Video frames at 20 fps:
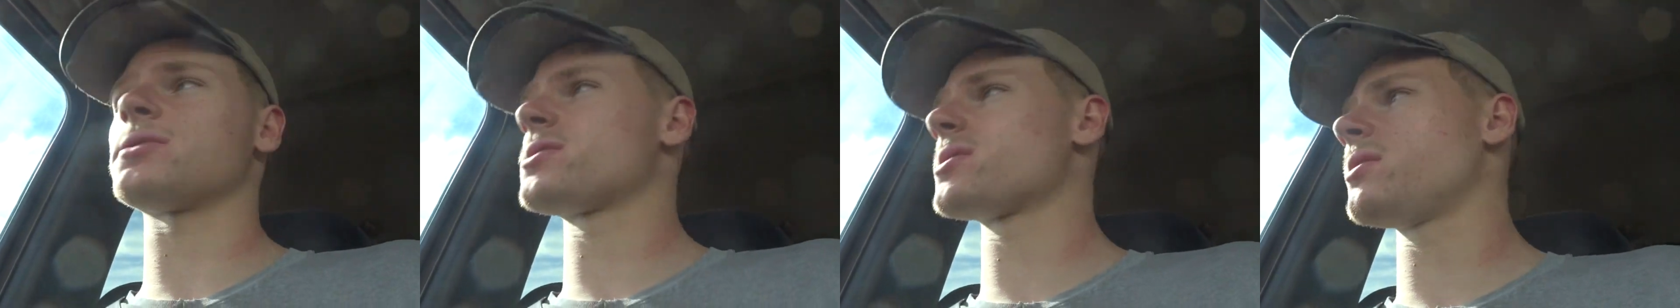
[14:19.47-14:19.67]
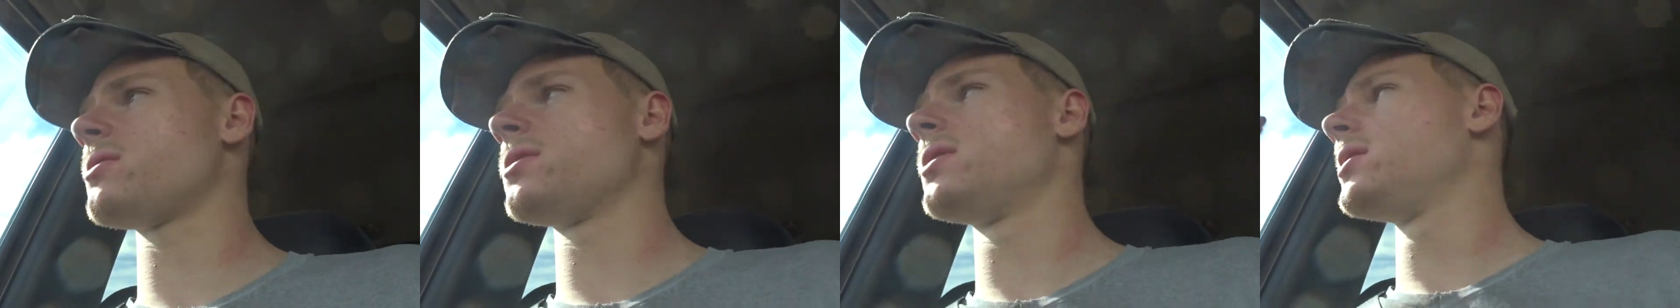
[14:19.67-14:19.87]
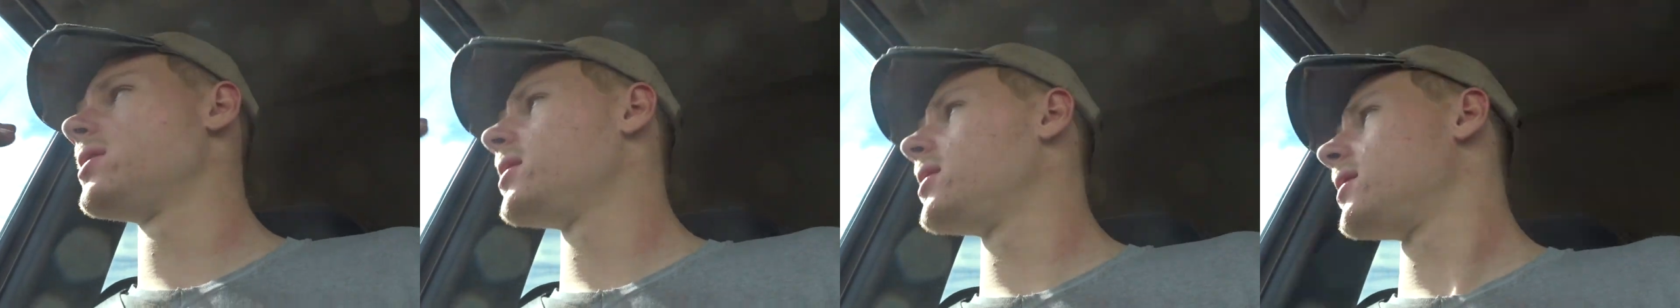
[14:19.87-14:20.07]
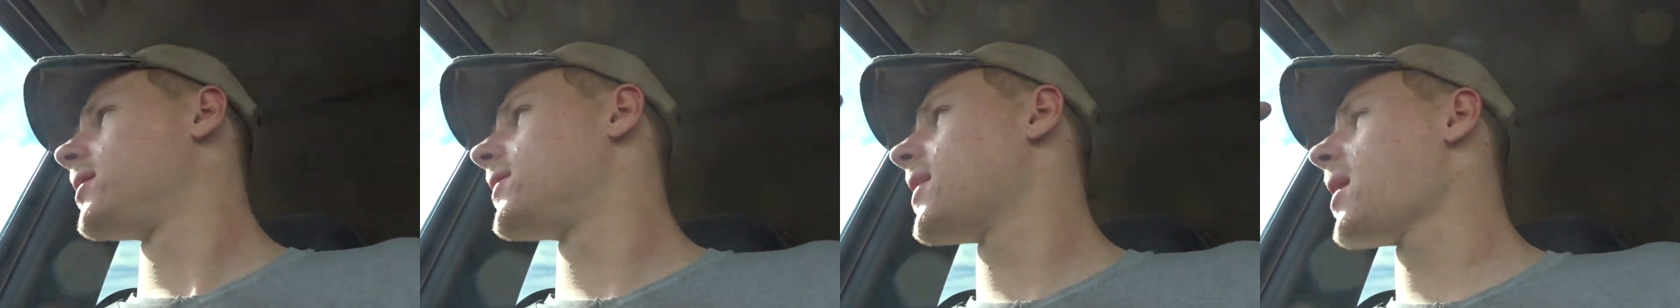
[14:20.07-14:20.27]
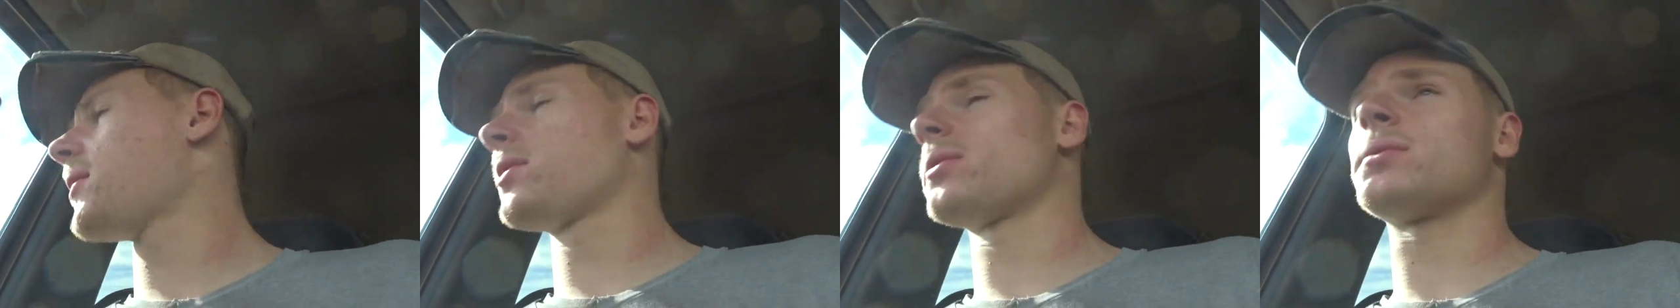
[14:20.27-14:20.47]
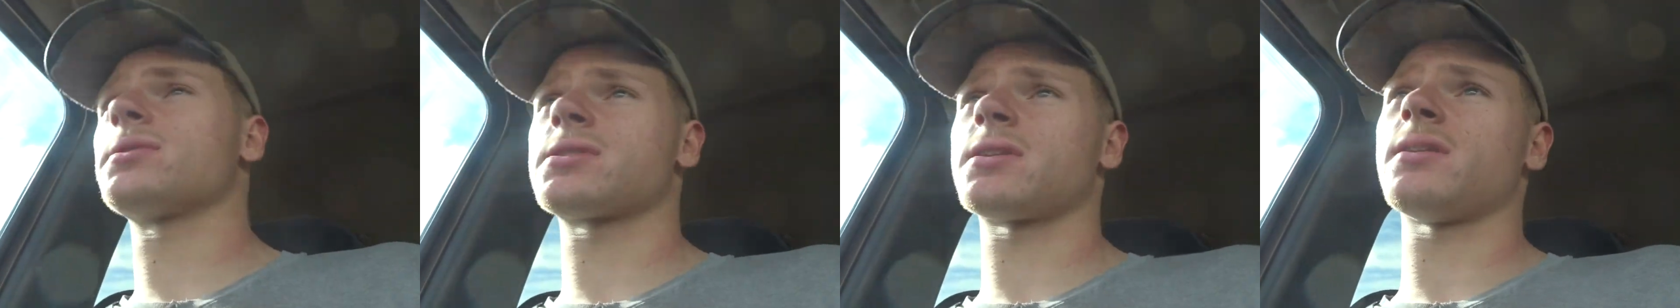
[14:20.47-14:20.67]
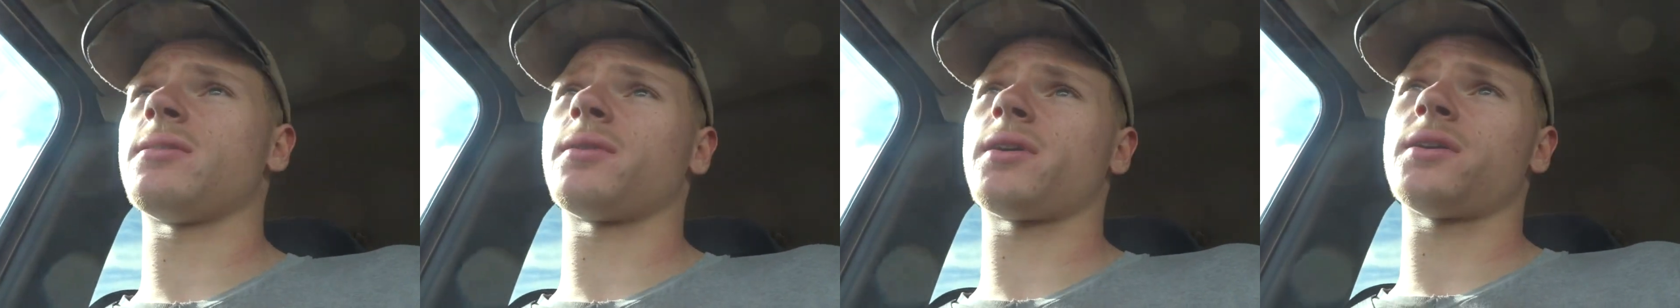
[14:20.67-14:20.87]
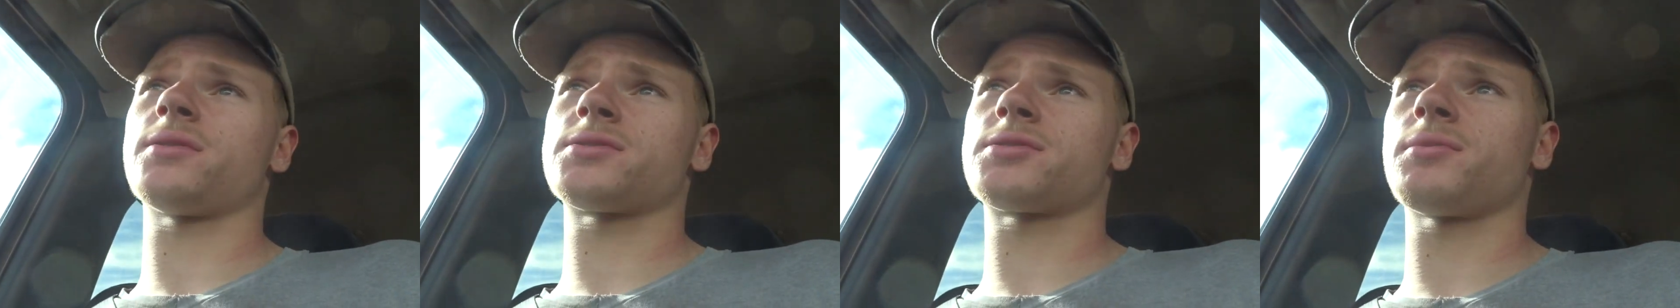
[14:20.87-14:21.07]
So that one was a
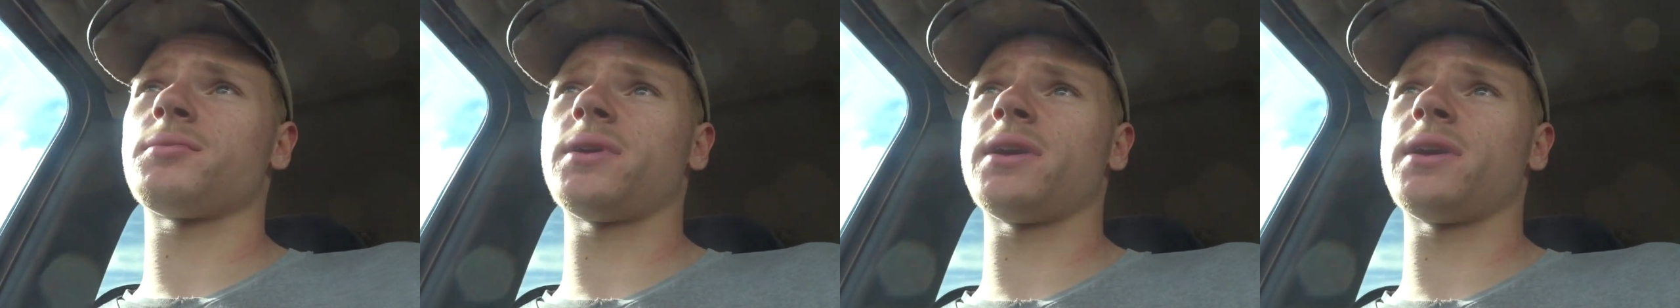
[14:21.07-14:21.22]
no-go. So